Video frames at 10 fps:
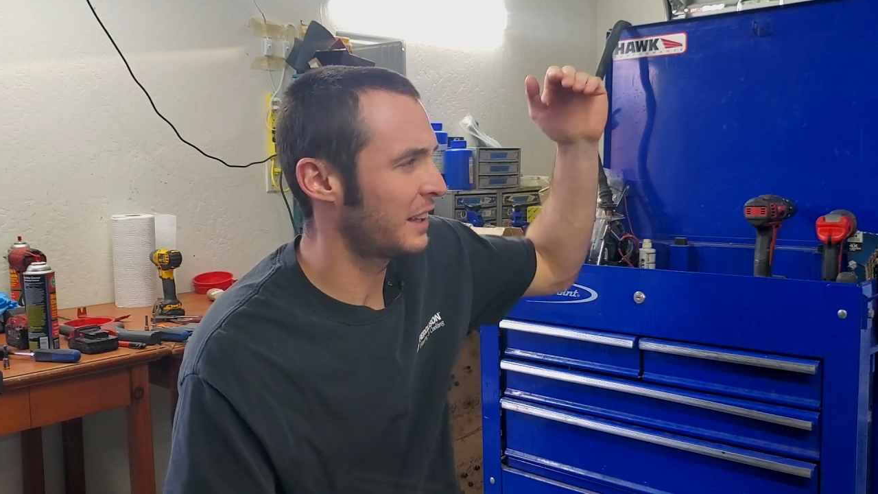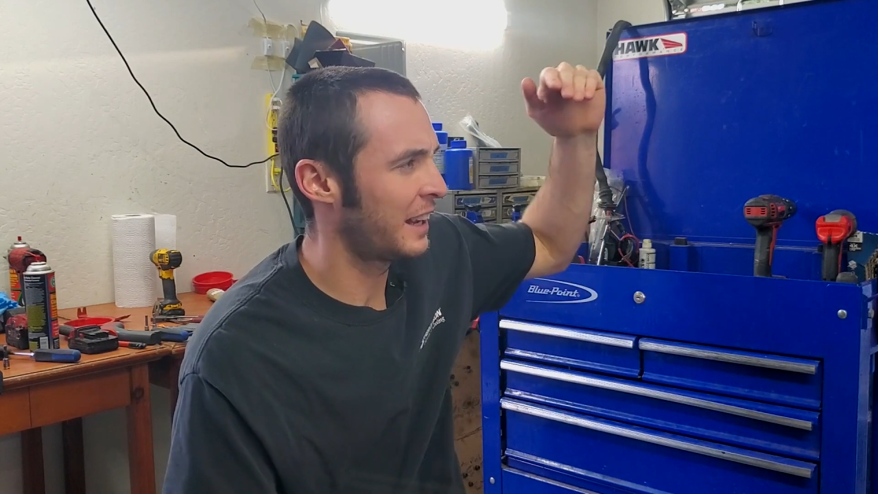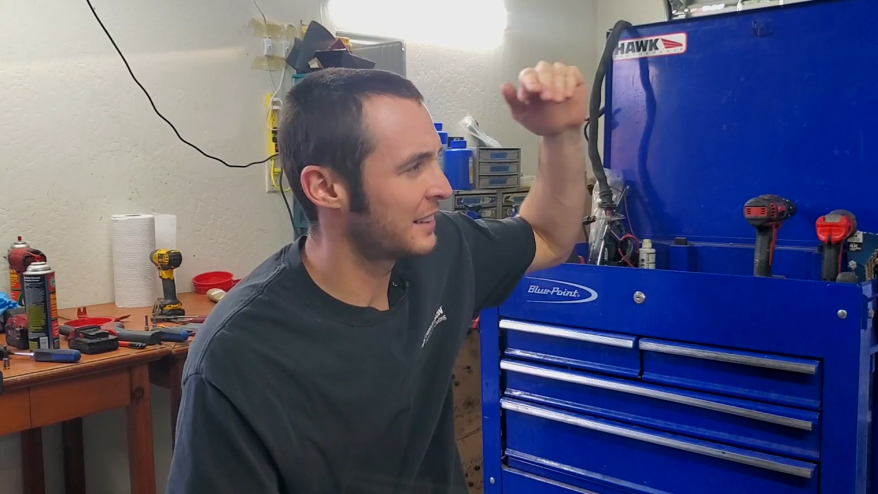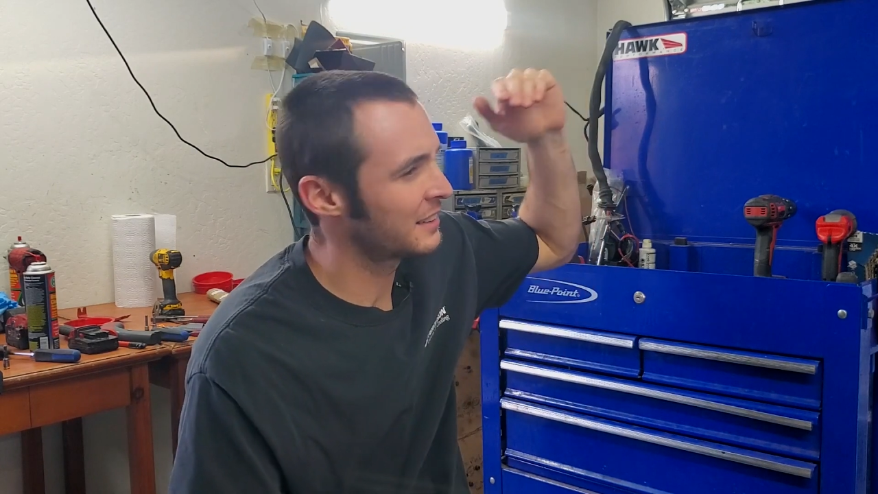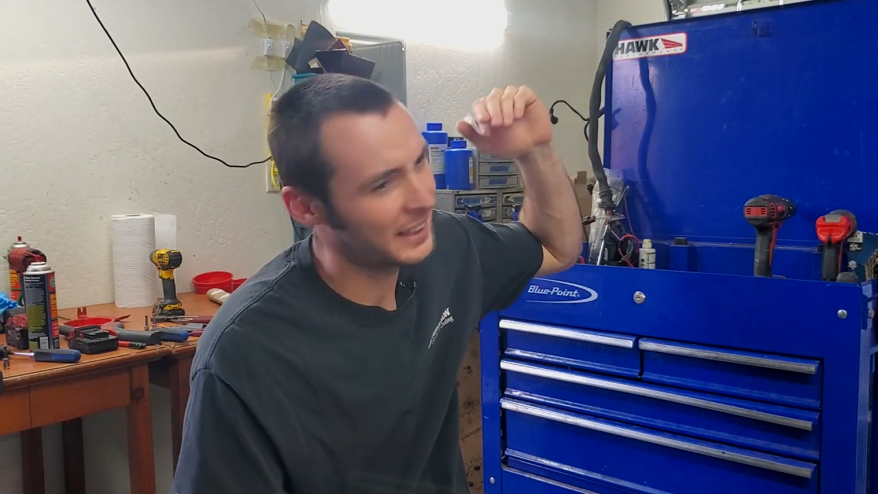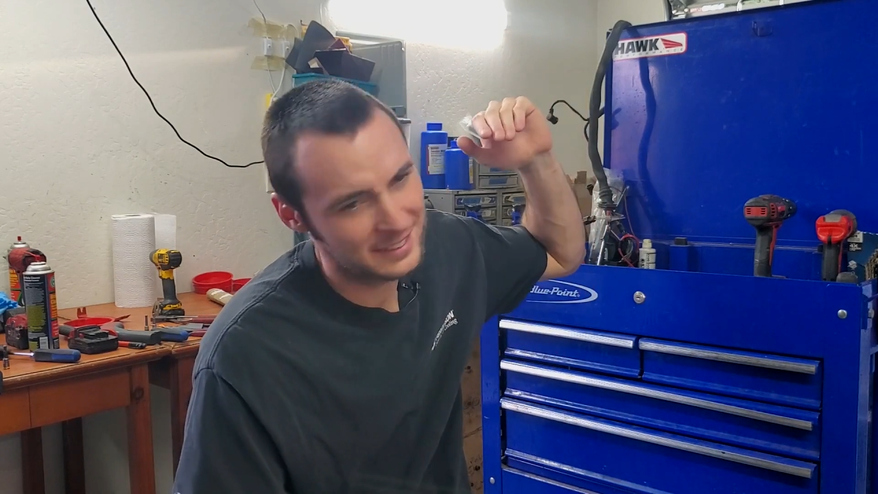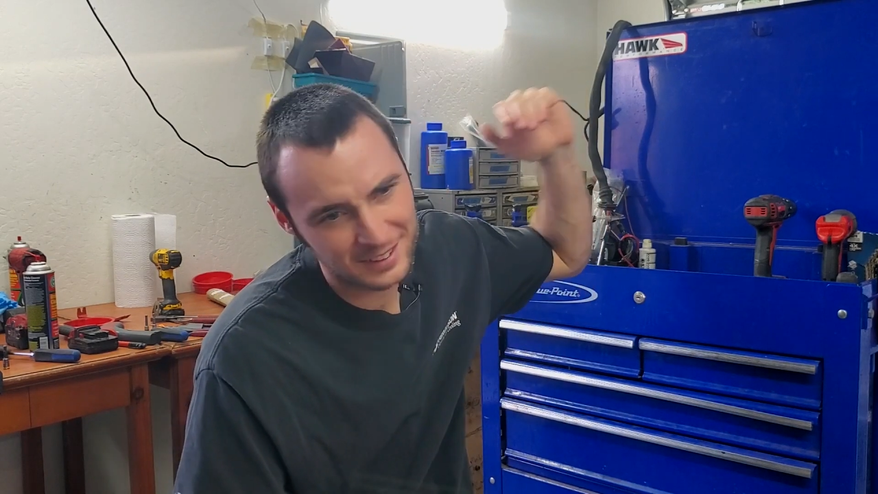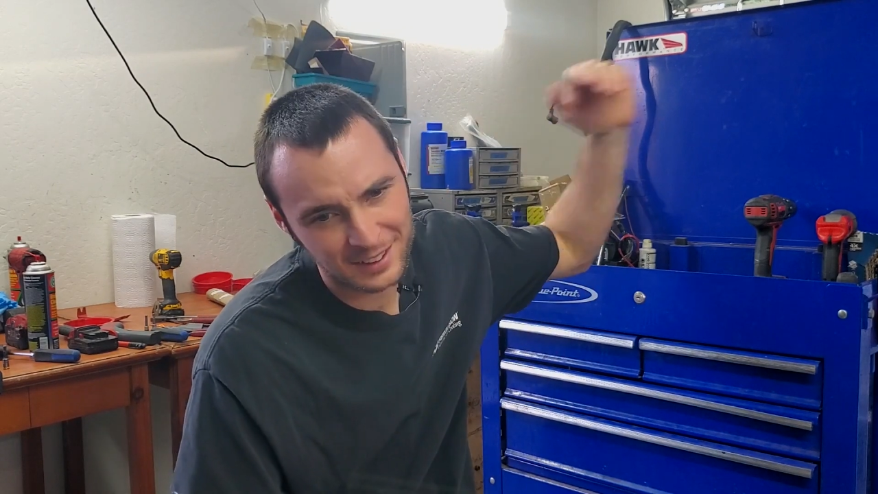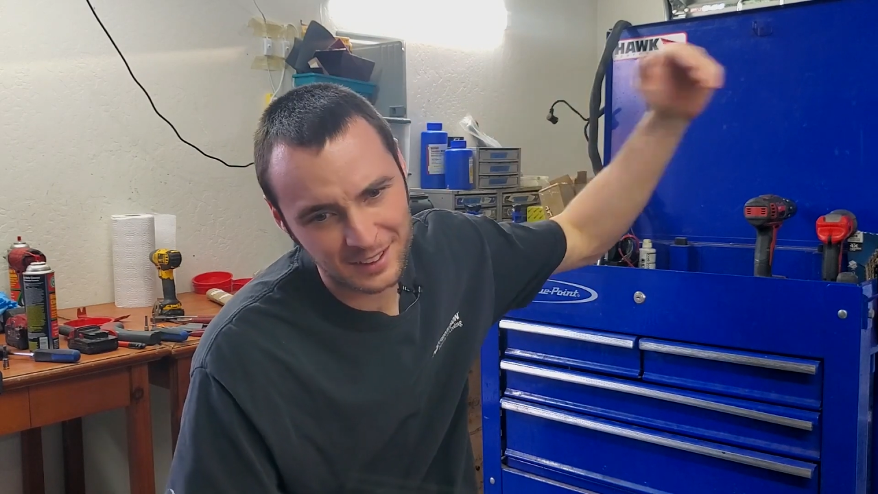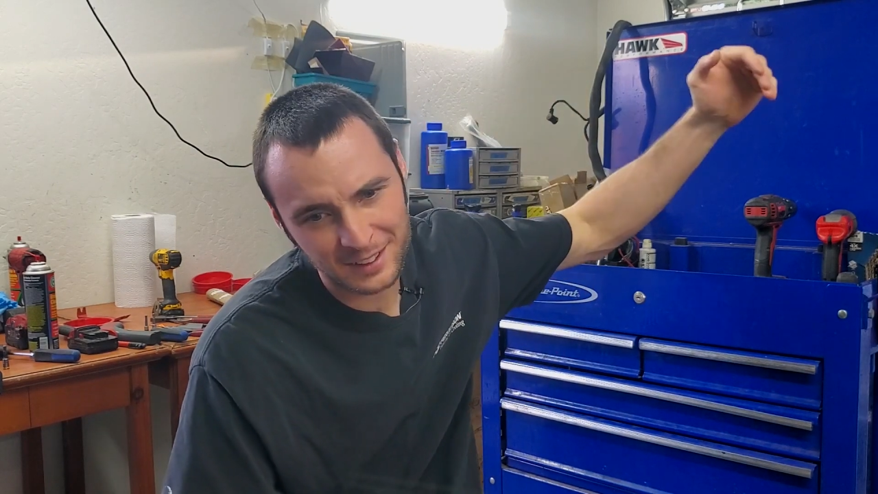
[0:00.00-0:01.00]
things like
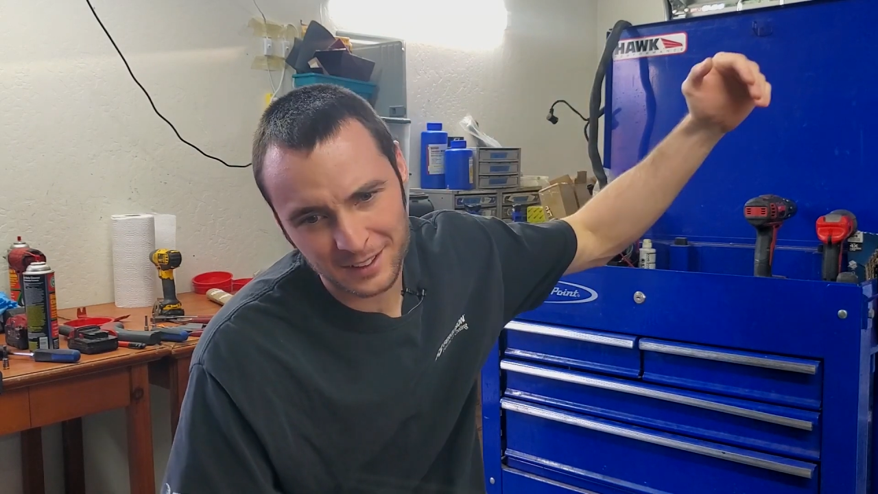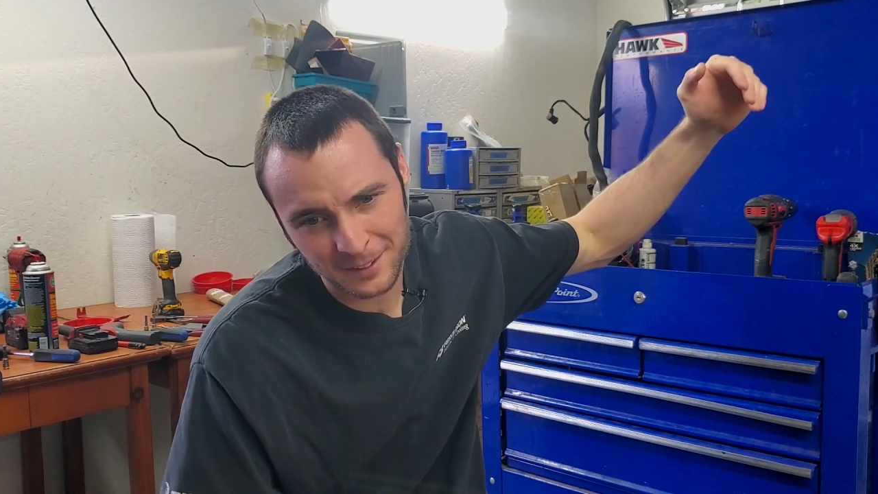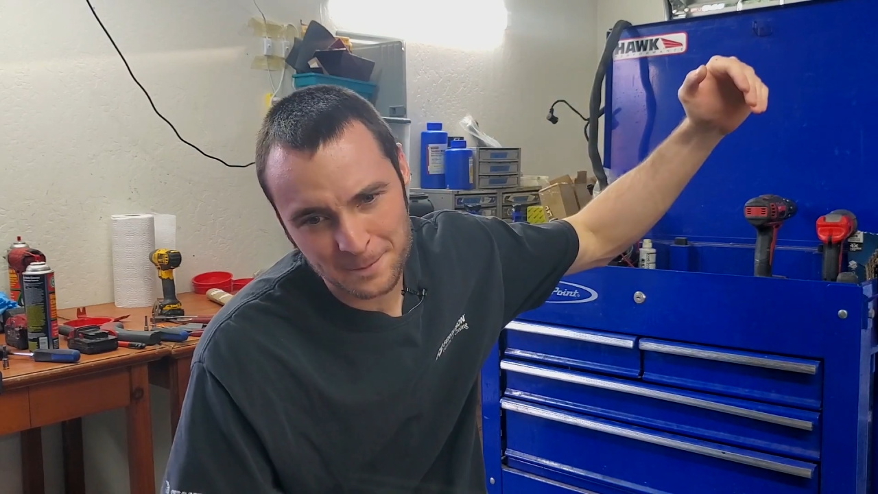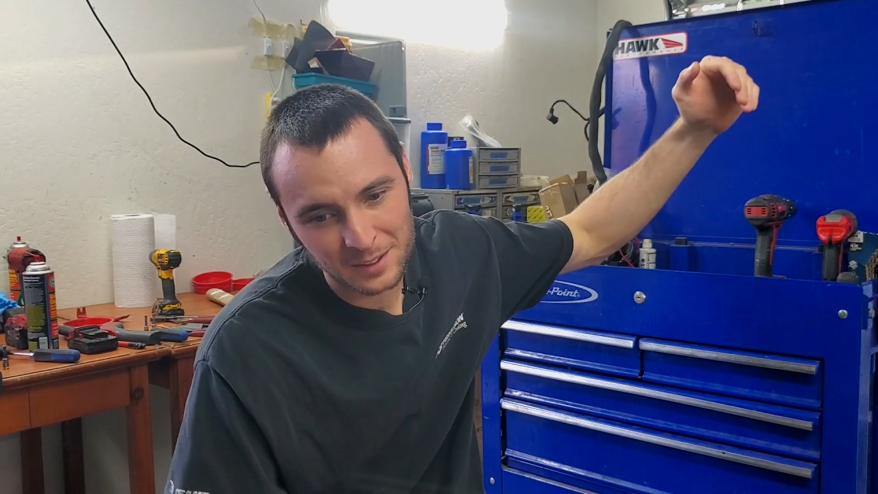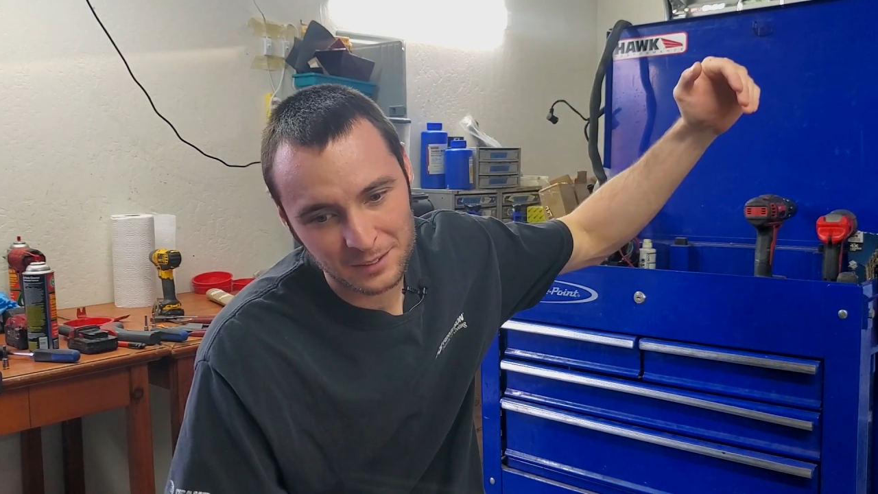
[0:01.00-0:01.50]
the